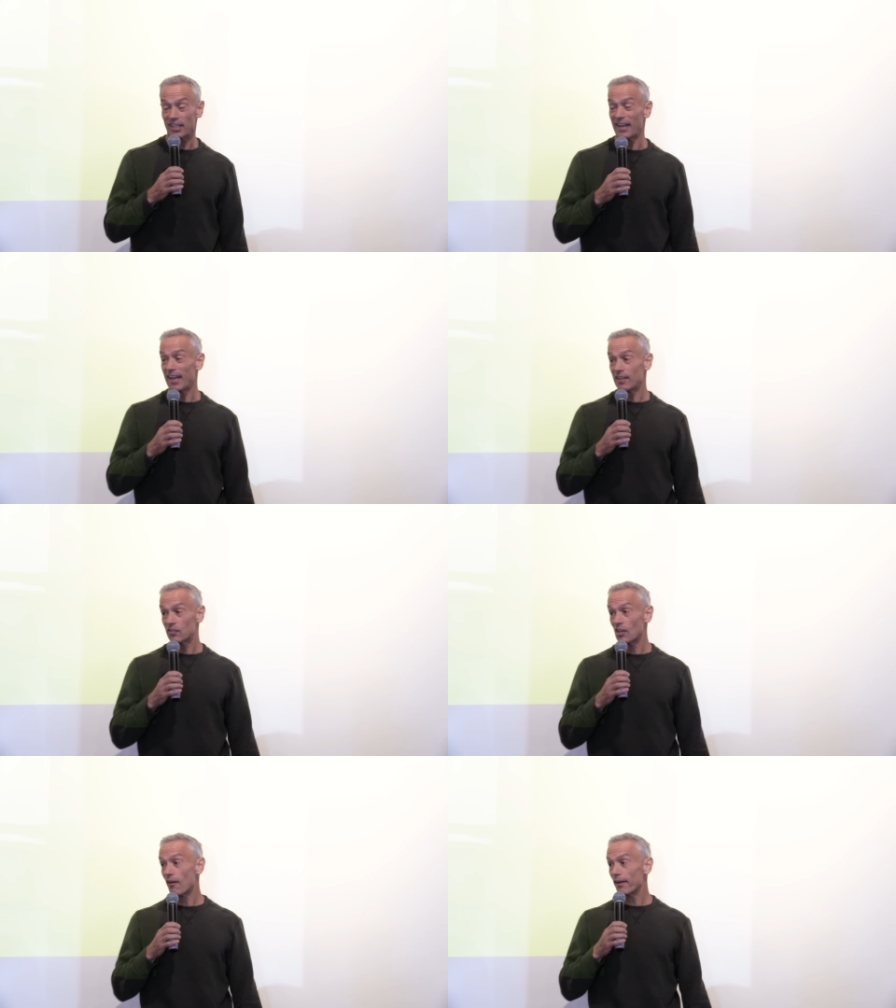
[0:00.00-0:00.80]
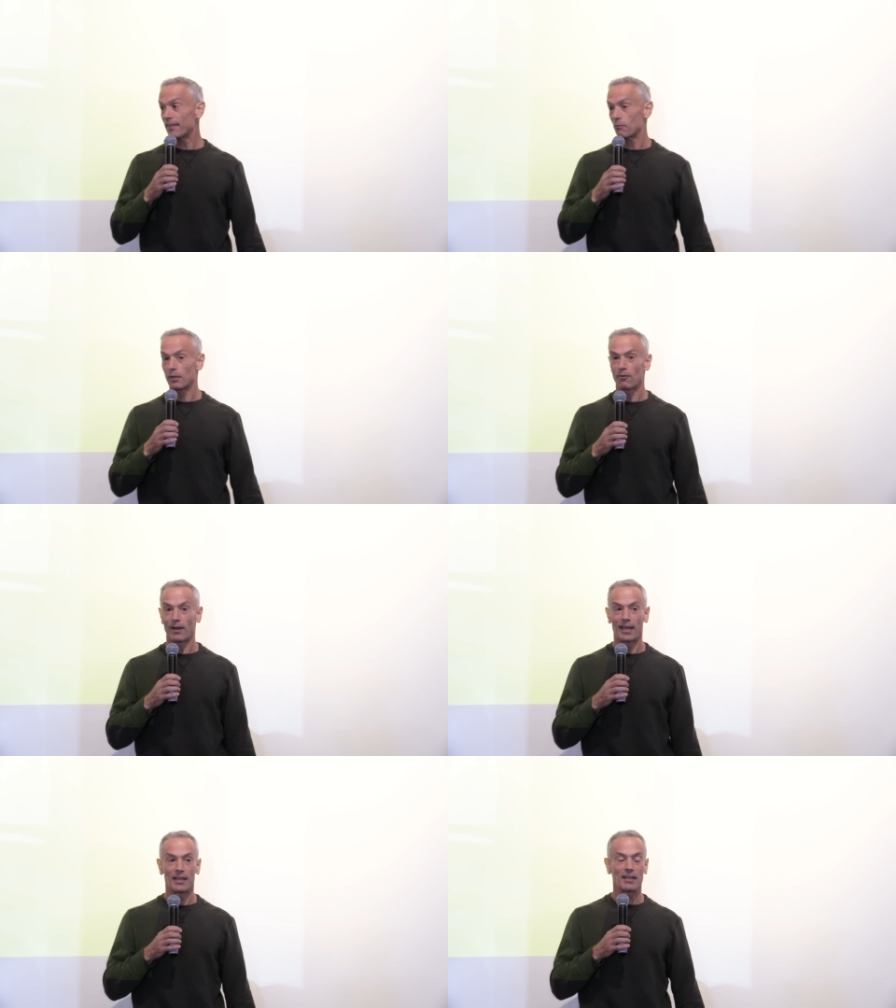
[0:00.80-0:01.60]
today. Sorry that we
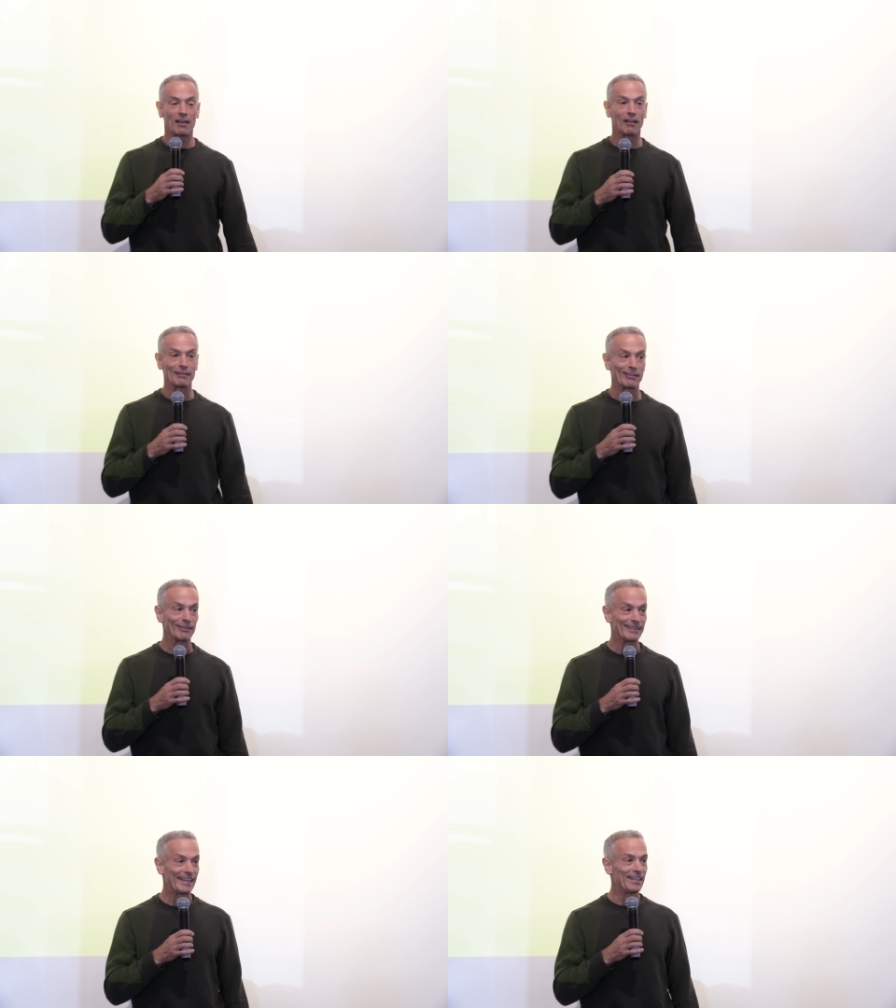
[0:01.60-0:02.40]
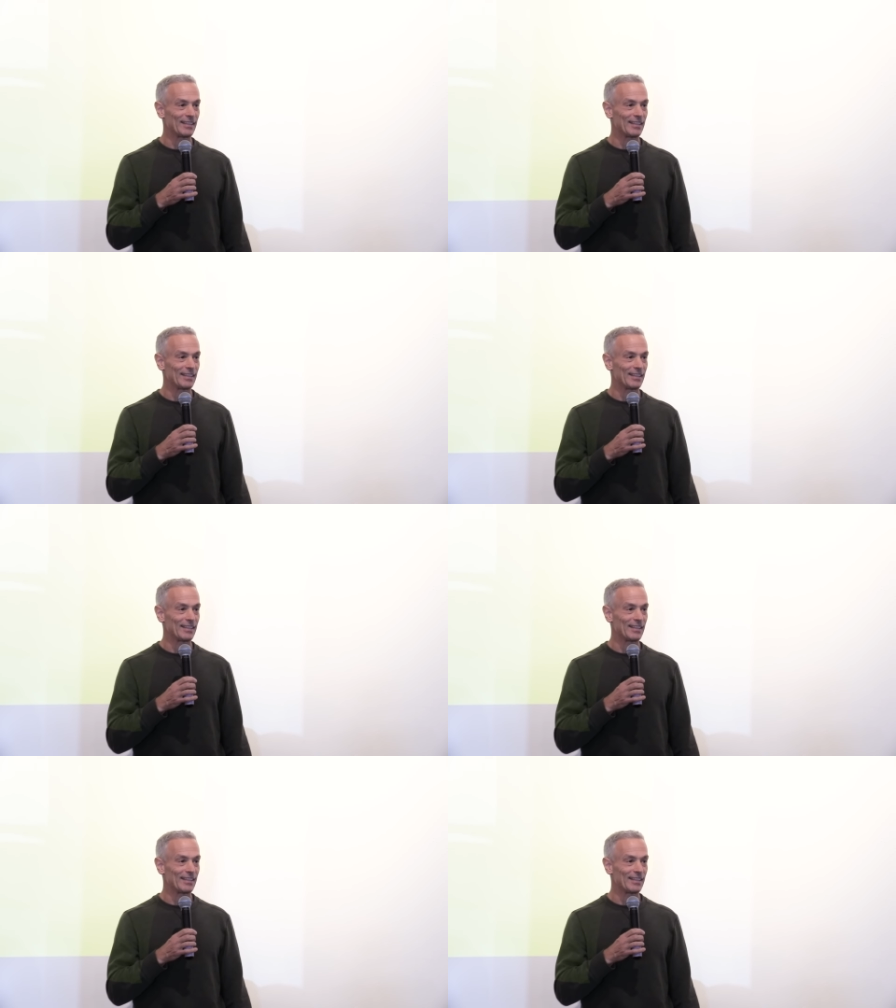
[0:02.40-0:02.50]
ran a little late.